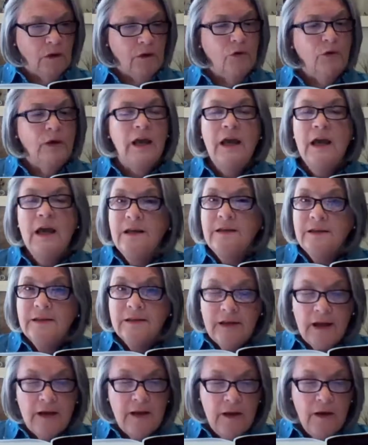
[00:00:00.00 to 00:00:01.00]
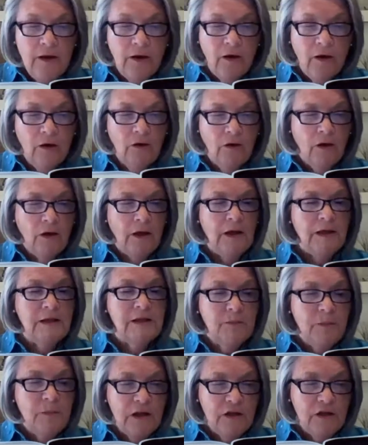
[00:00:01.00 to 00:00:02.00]
You can't stay here.
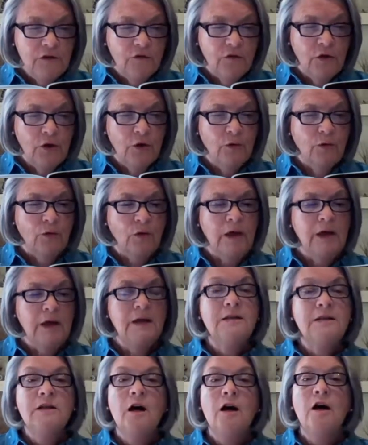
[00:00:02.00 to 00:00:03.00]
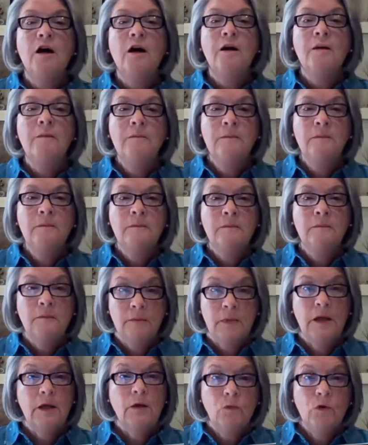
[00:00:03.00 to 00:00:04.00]
It's best for you. In time,
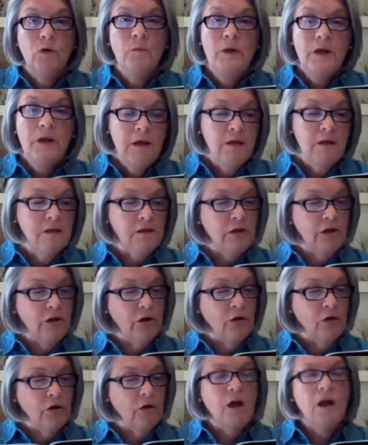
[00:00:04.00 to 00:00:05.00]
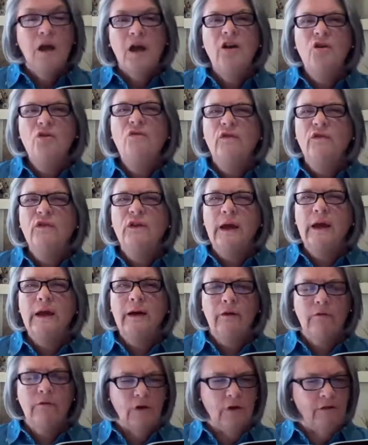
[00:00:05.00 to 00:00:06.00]
it will be easier and you'll
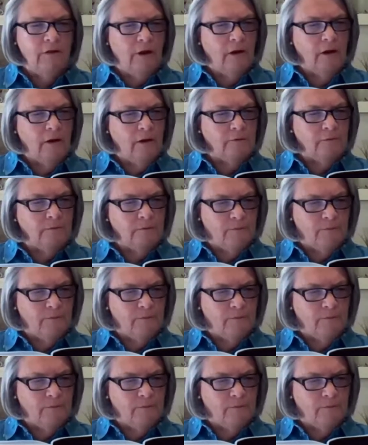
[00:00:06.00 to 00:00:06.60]
forget everything.